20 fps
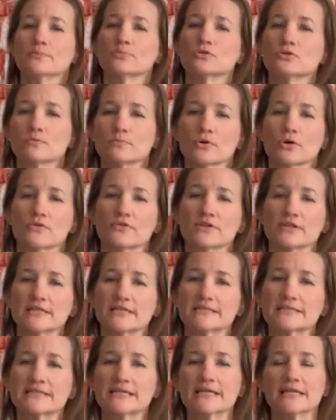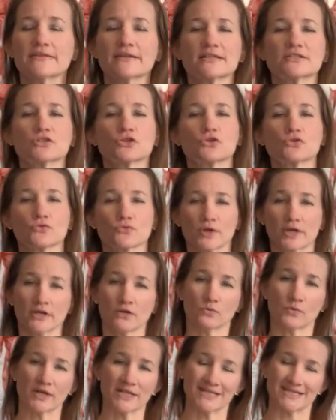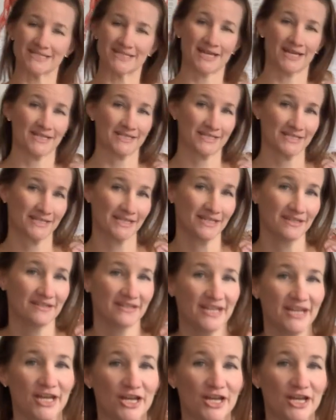pull both knees in, that's a great way to test it.